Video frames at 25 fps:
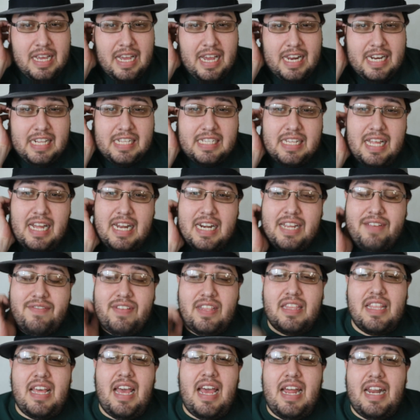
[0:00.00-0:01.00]
And it's not
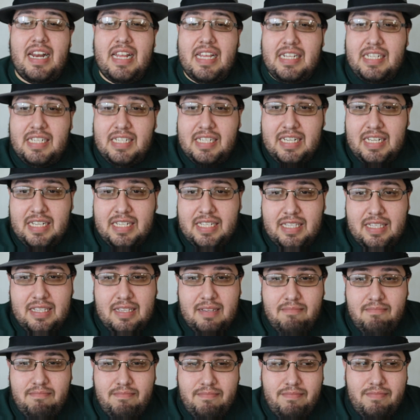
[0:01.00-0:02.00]
even that. It's just
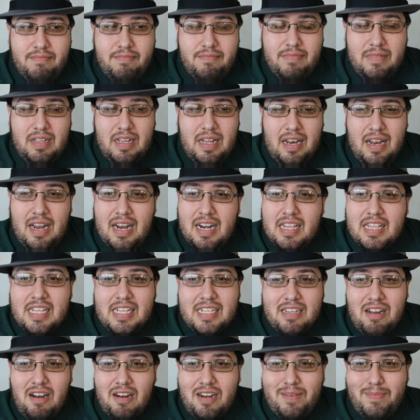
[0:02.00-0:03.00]
a lot of
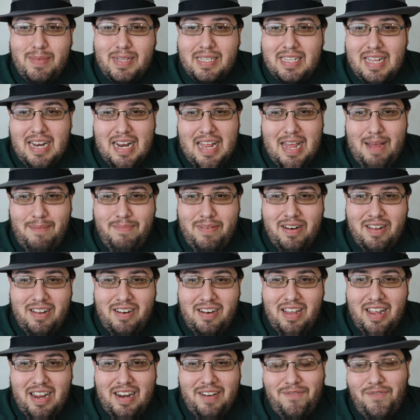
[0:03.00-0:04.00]
these arguments that happen
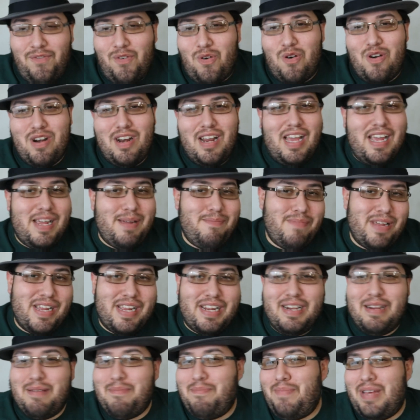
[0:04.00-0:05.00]
online, Fortnite
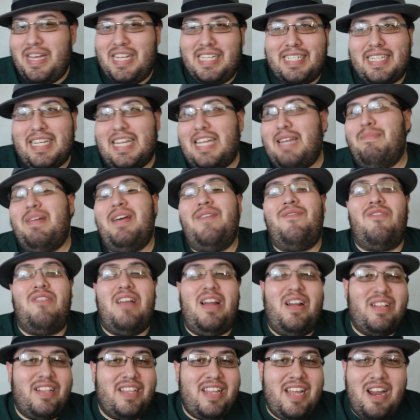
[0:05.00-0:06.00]
being the best game ever
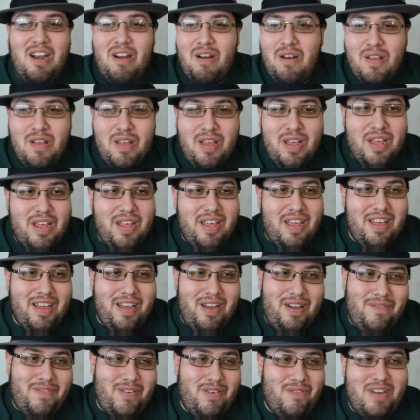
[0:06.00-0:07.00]
out there
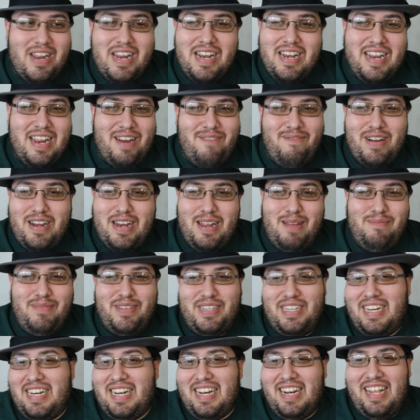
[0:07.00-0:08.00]
over Red Dead
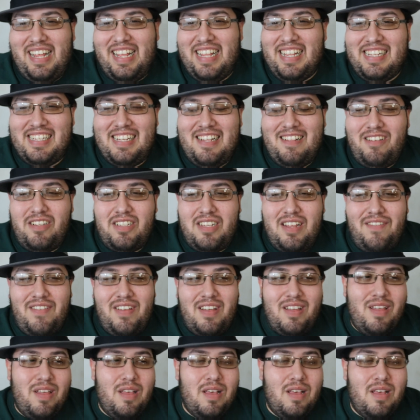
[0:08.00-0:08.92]
Redemption and all this other stuff.